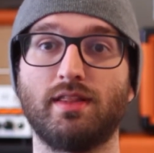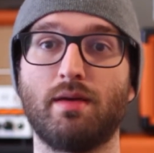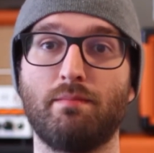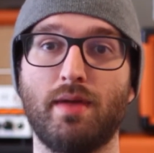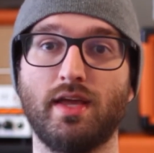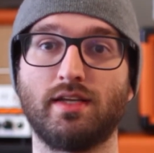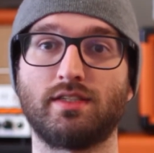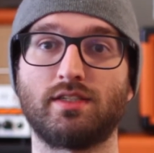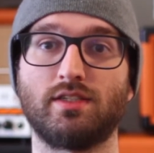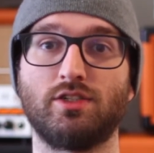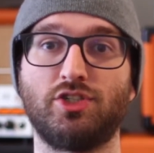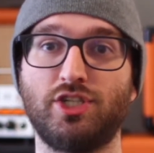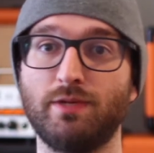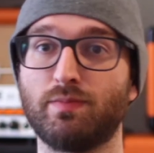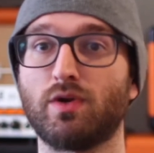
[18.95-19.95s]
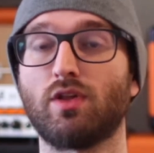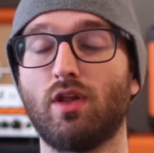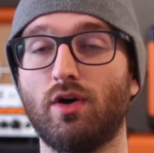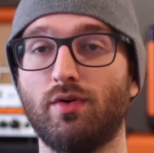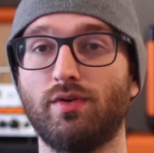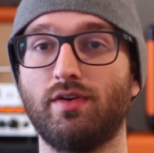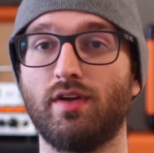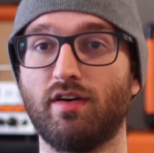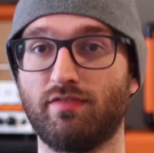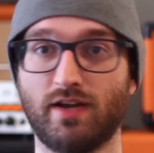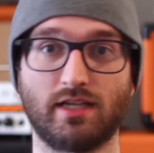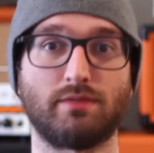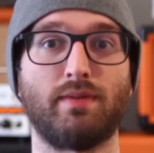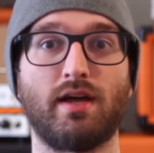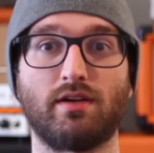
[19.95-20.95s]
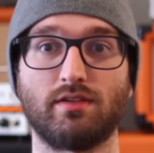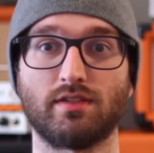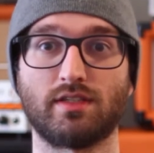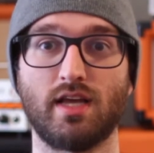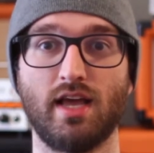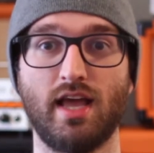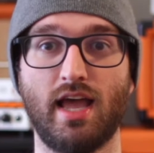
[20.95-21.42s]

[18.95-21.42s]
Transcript: that makes cheap clone effects pedals.